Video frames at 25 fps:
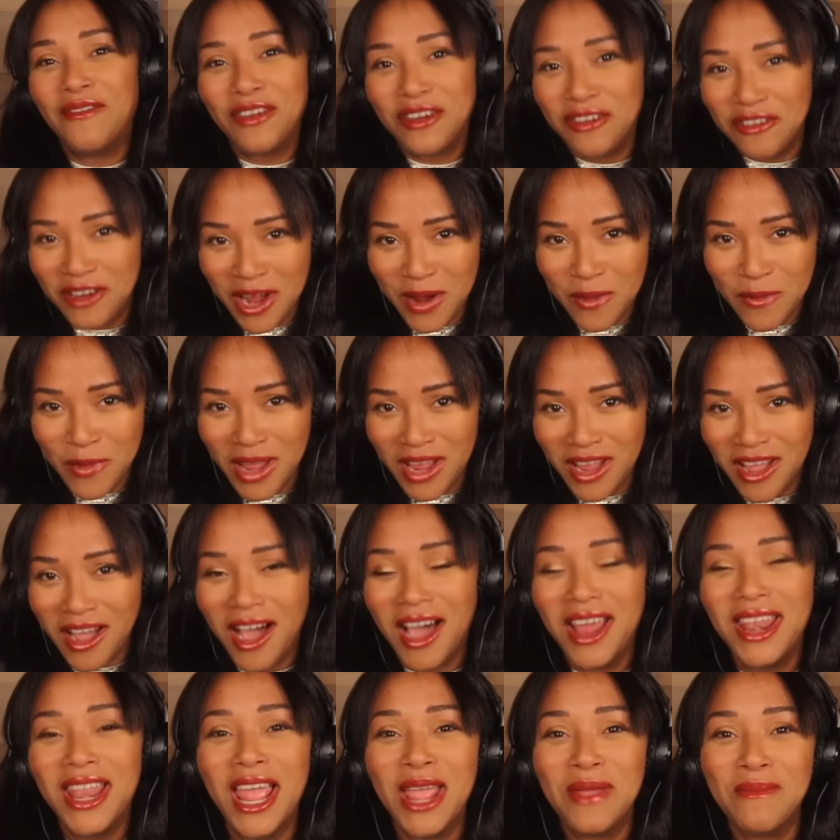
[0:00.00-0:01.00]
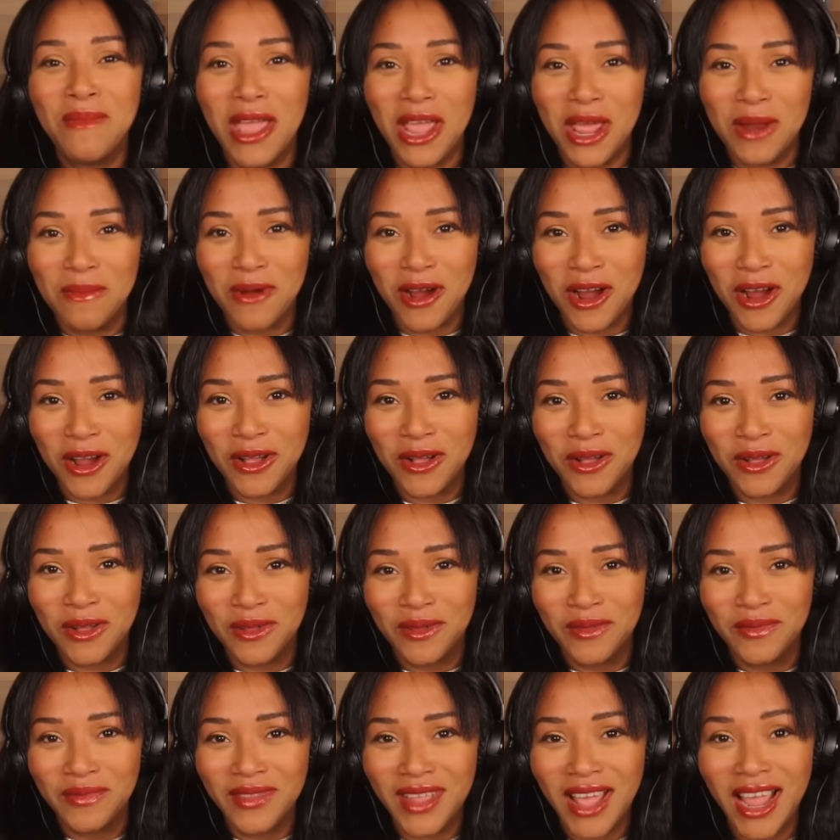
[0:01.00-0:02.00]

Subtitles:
a great week, unlike Meghan Markle.